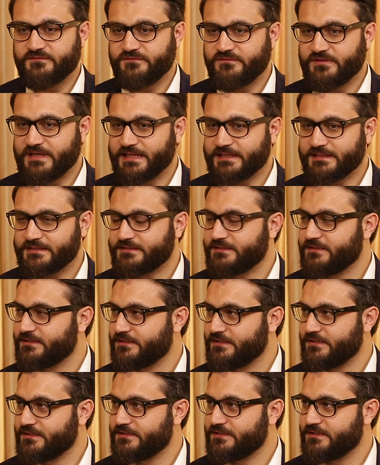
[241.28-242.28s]
fact
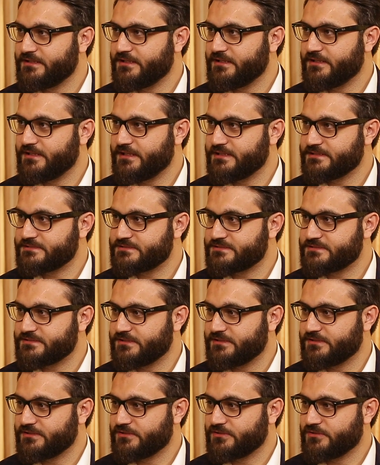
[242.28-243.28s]
that India has
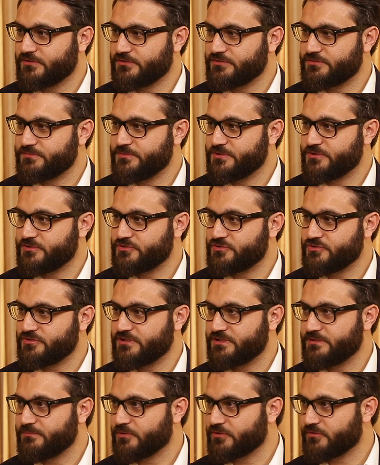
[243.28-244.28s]
contributed to
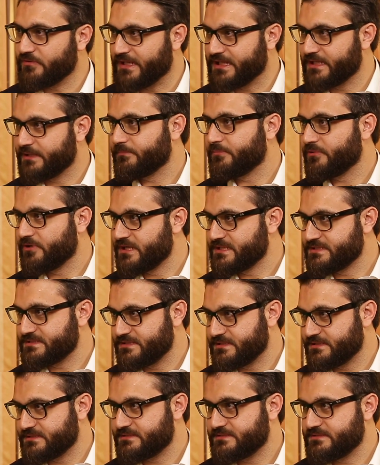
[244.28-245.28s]
the democratic
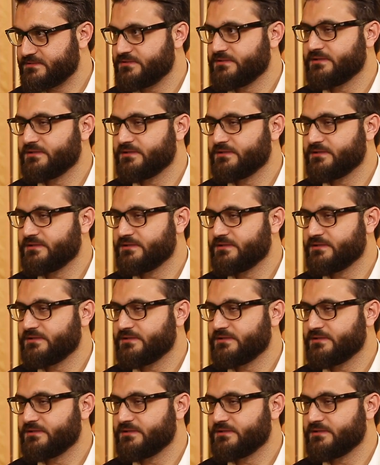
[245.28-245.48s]
process